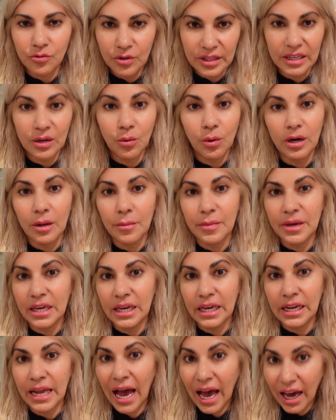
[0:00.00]
really want to
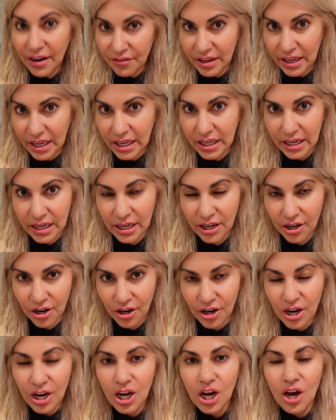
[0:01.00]
be an advocate here